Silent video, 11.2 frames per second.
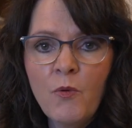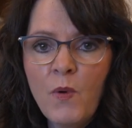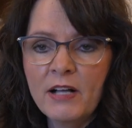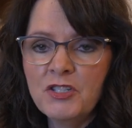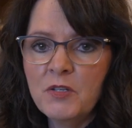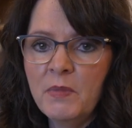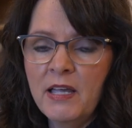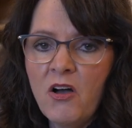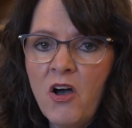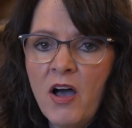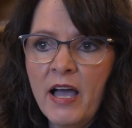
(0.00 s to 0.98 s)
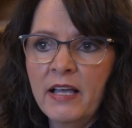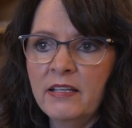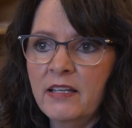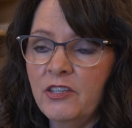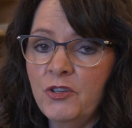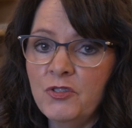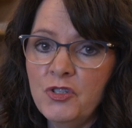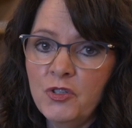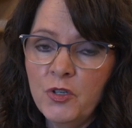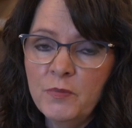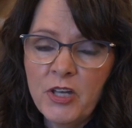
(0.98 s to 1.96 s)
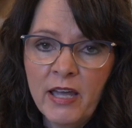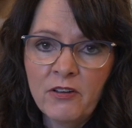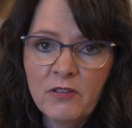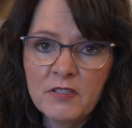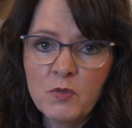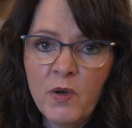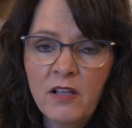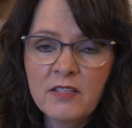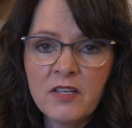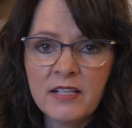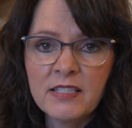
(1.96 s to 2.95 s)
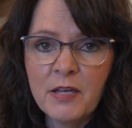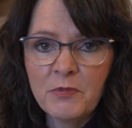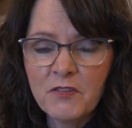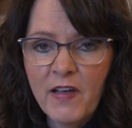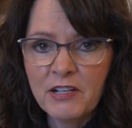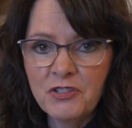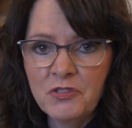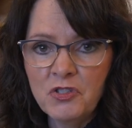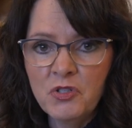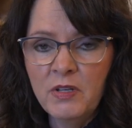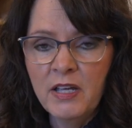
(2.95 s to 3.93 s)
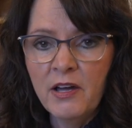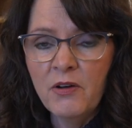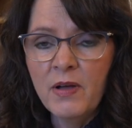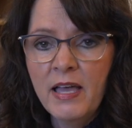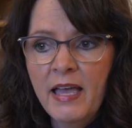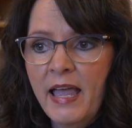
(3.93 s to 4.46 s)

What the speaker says: Watch me on YouTube channel as well, Dawn Summers Fashion Studio.